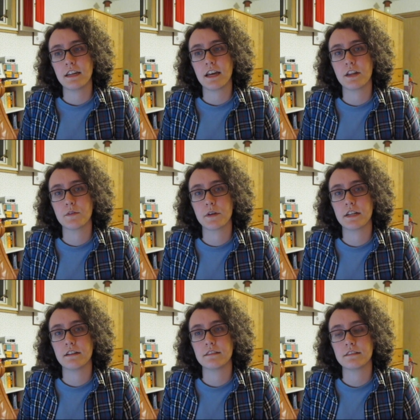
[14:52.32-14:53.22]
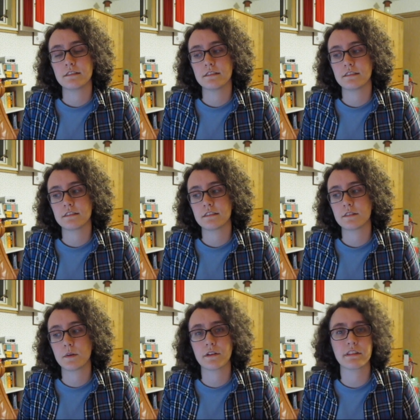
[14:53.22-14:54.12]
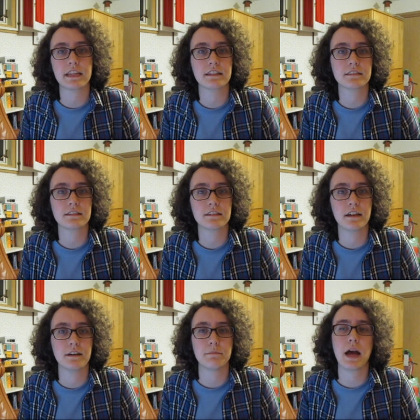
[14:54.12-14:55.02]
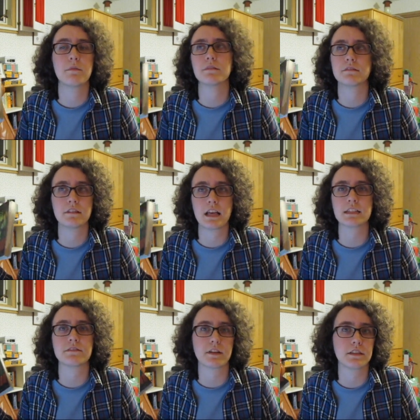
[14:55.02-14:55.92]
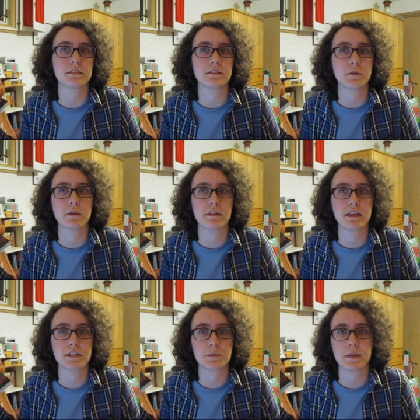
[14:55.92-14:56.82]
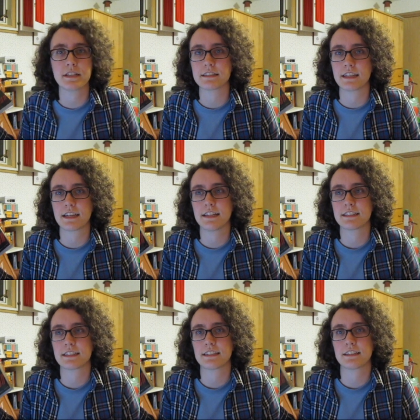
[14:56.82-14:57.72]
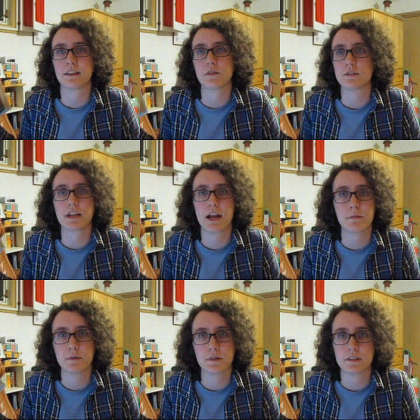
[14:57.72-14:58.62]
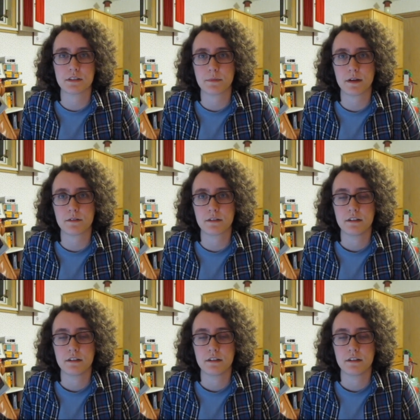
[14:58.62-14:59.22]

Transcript: read queer things. I would classify this as a queer thing just because, like, the entire book is about